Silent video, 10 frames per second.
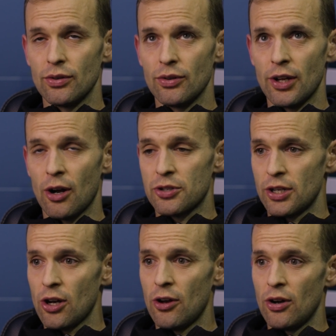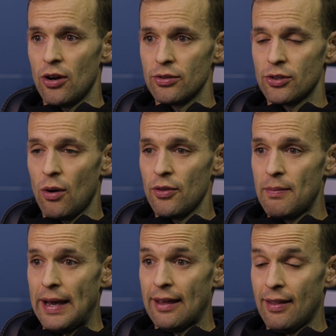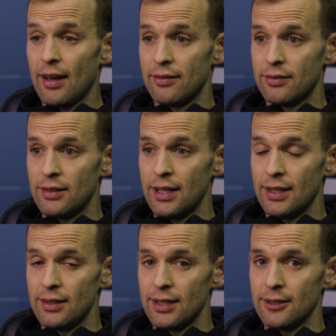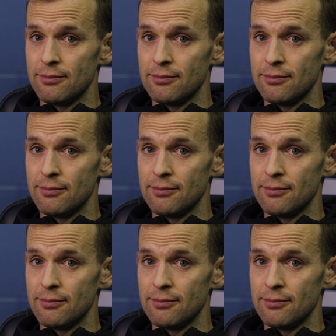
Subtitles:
that I was going to go on the back of that, and